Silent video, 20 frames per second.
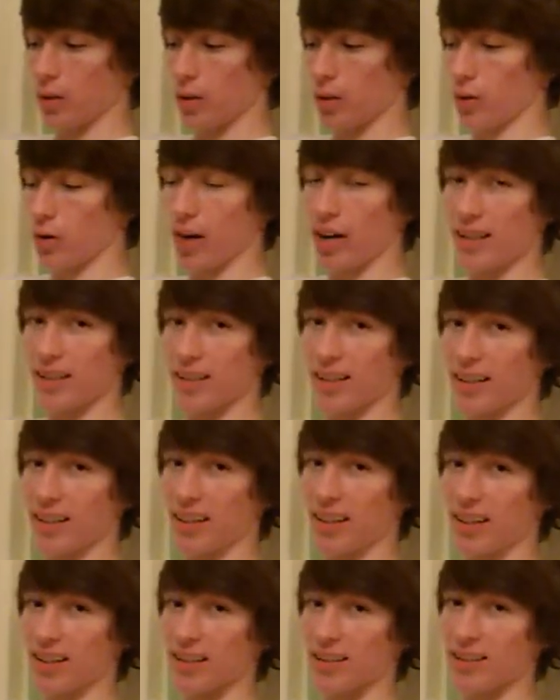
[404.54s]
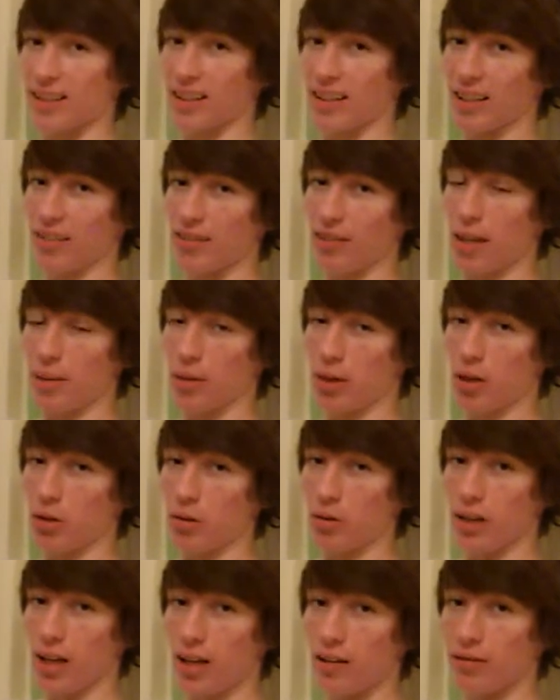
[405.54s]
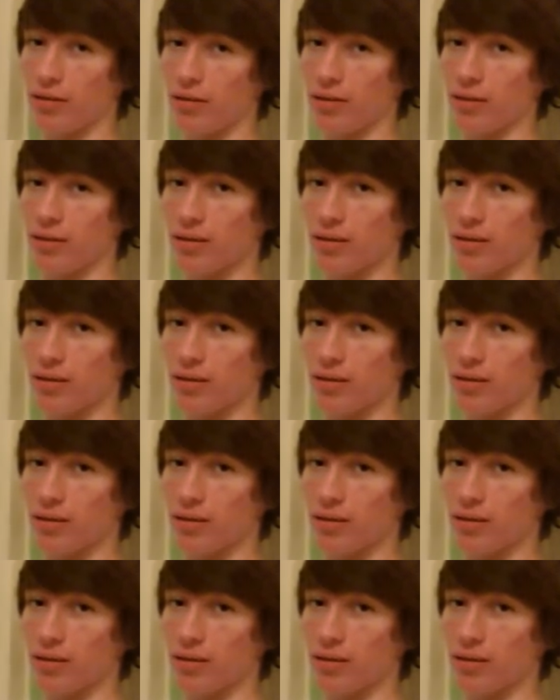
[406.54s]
grace, I guess, to give them a new life.